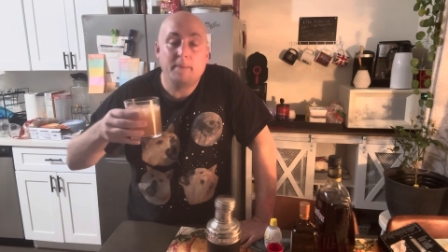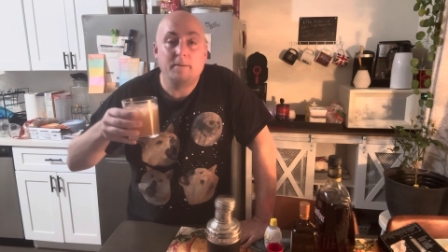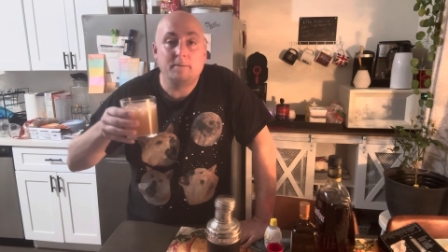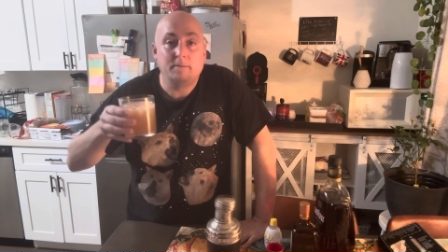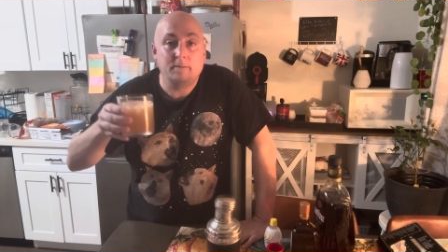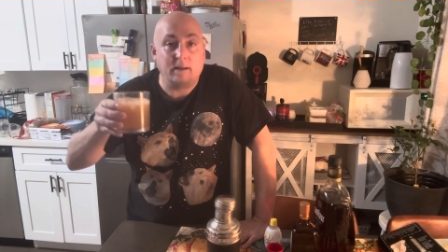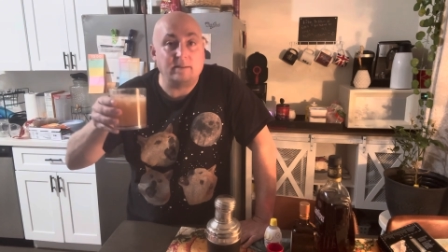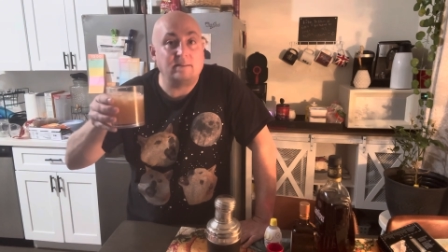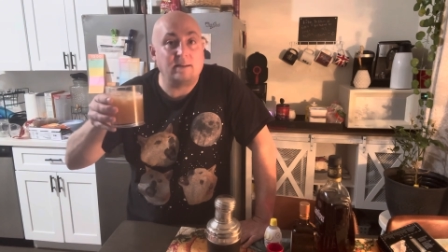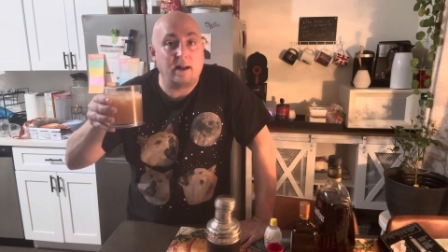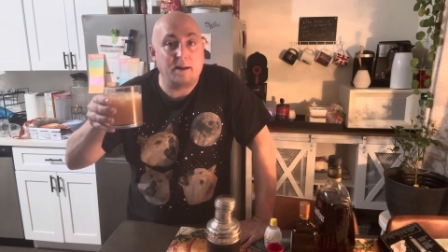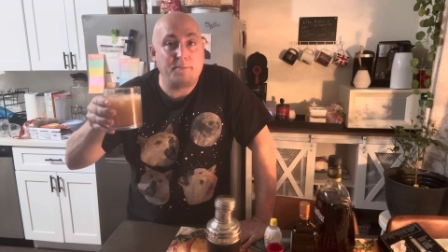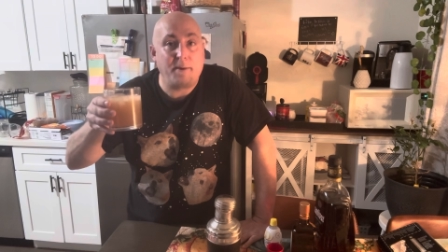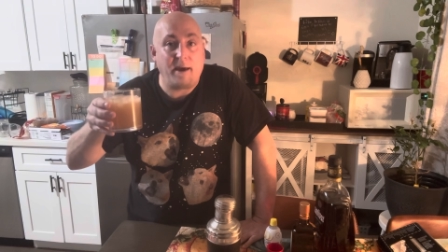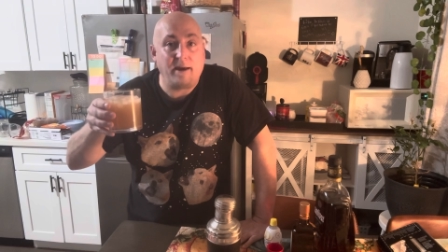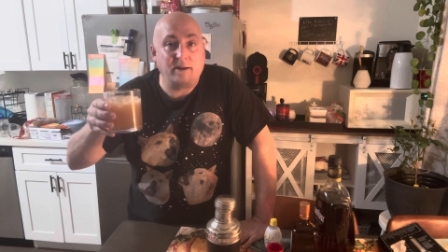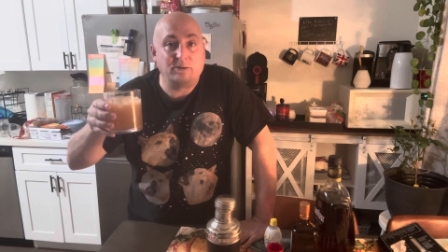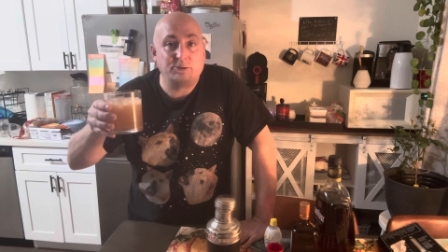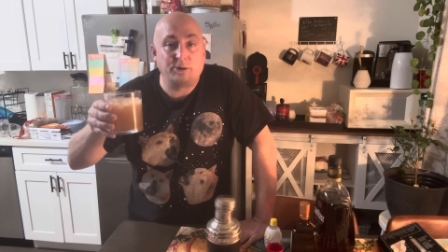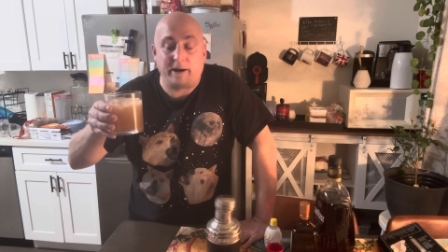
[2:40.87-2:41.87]
That's not a
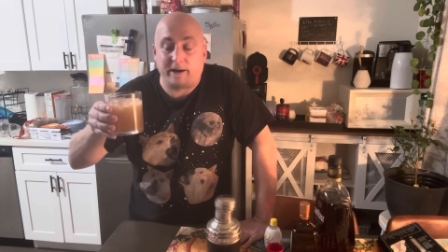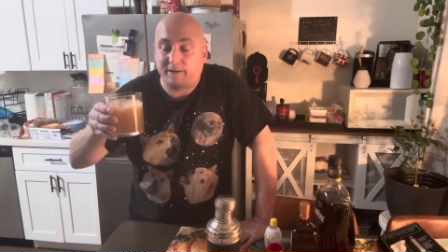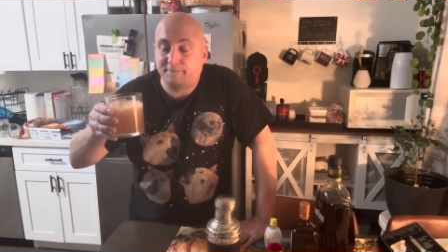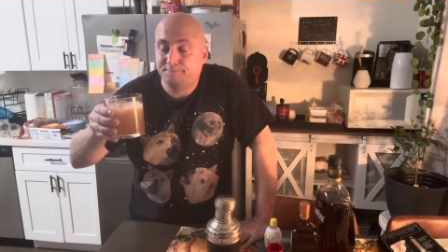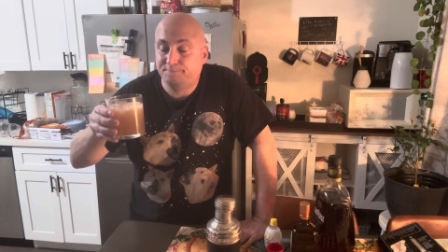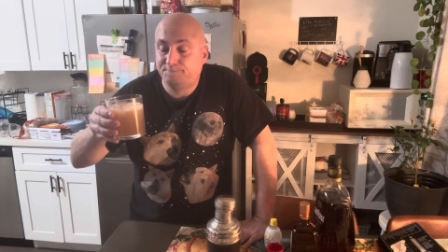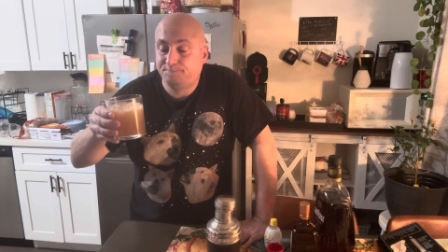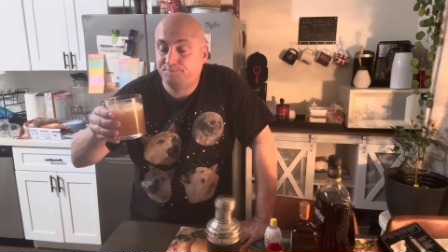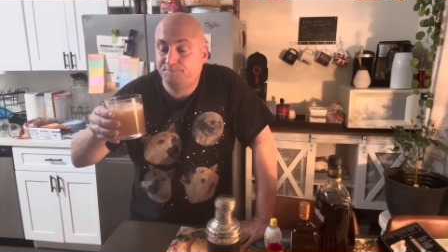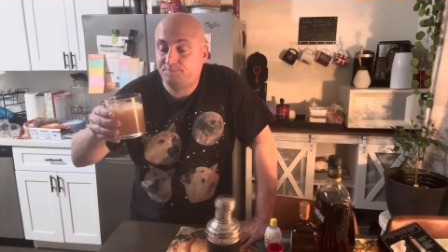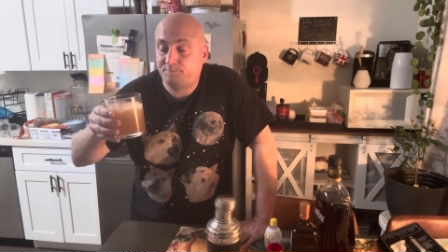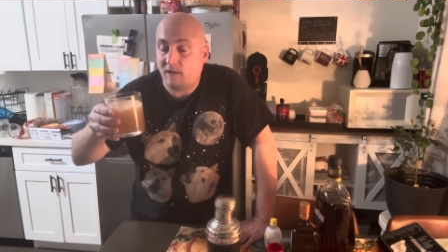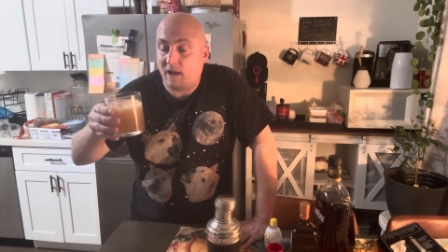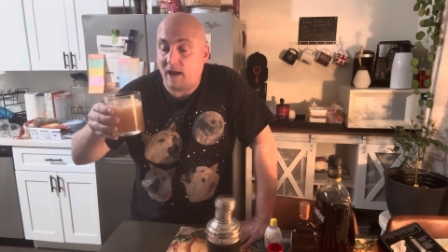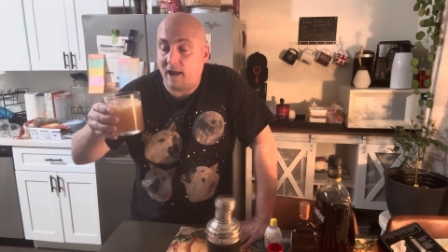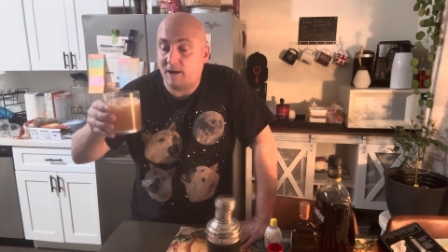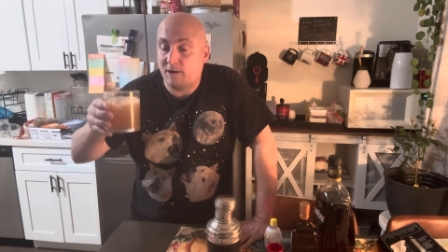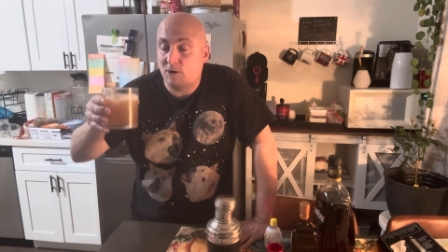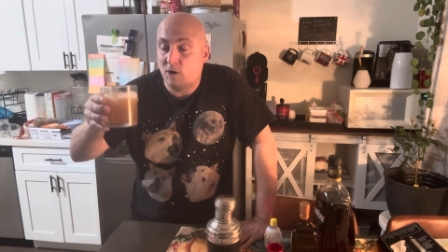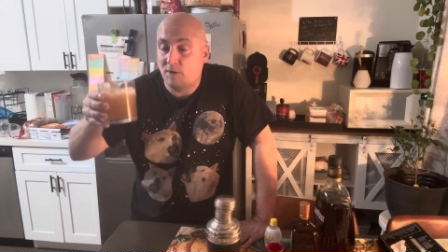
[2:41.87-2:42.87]
bad drink.
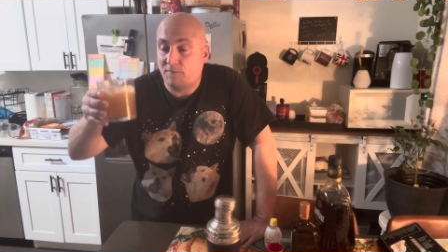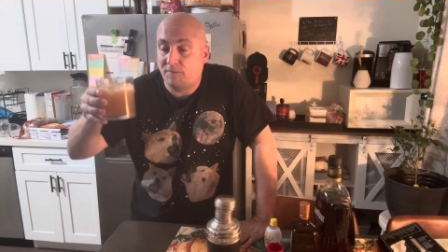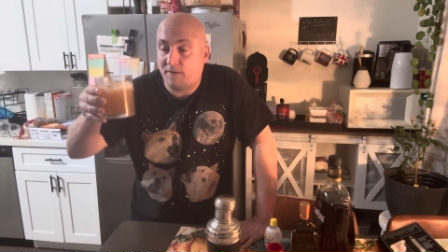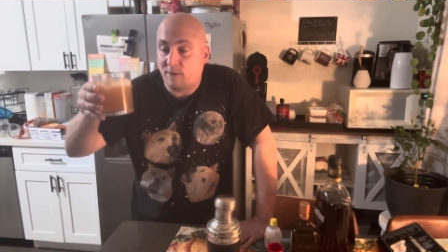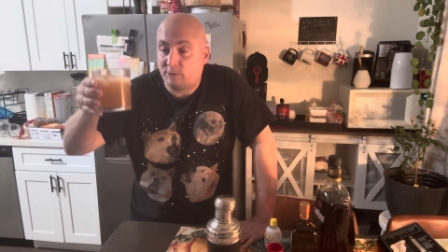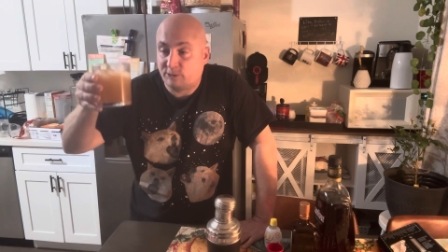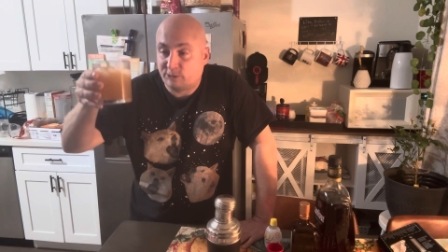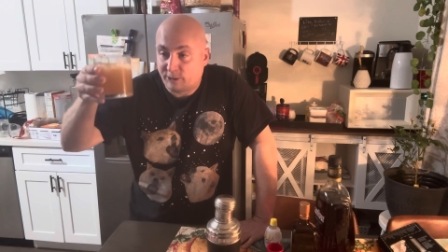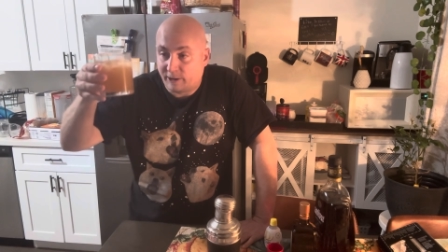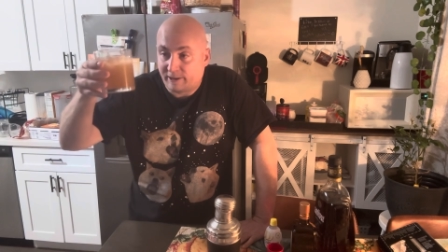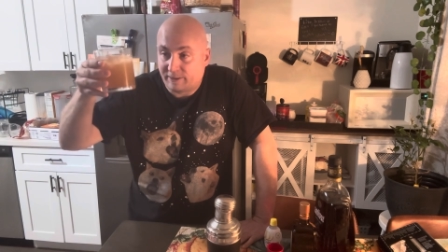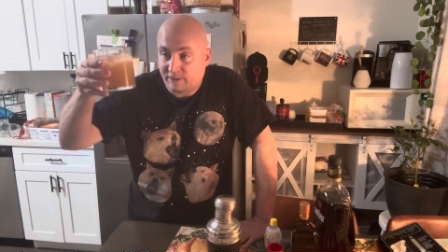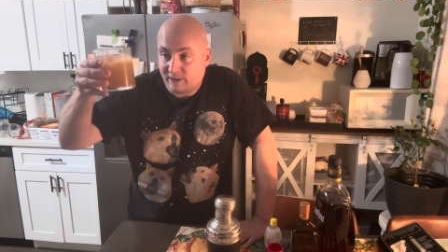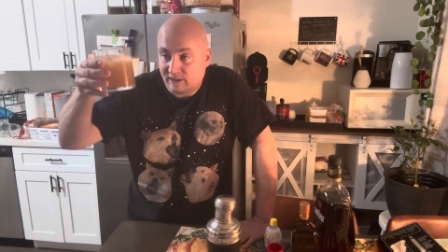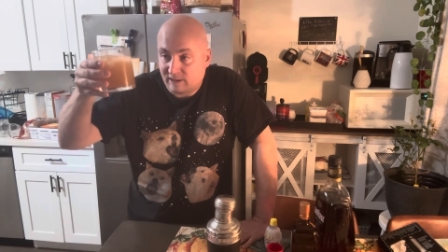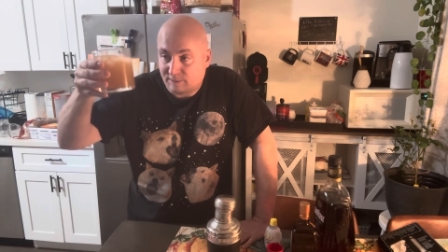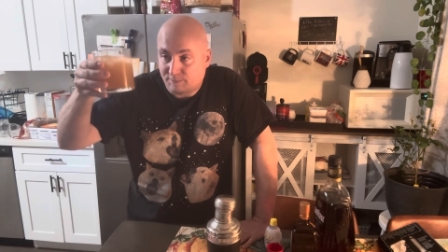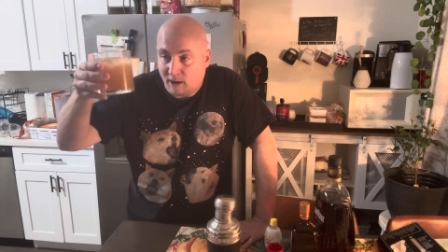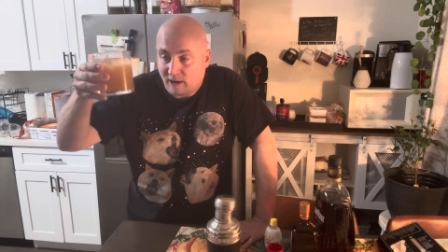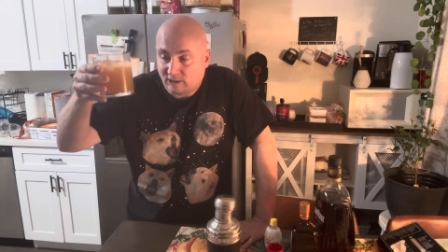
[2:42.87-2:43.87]
I don't know if I would drink
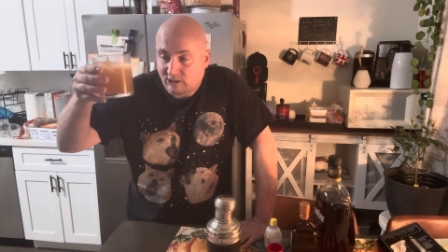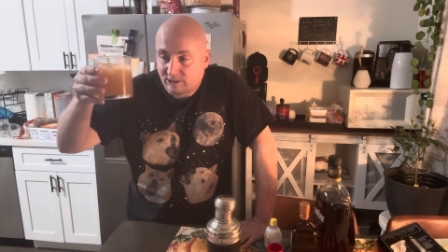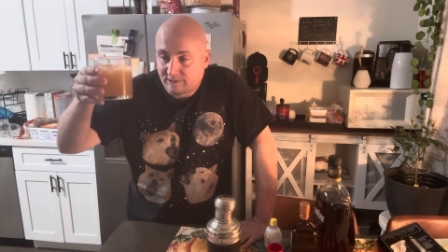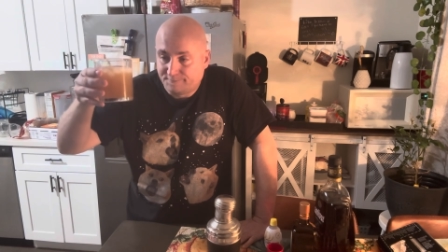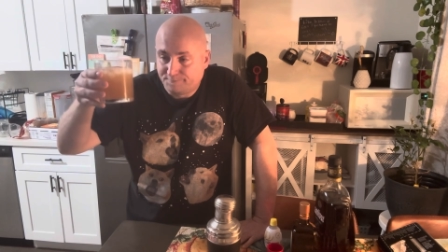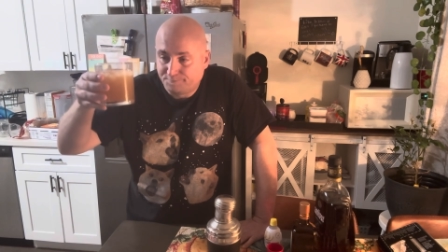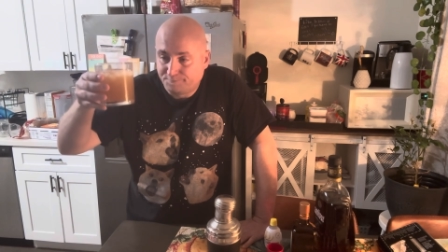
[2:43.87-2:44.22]
this much.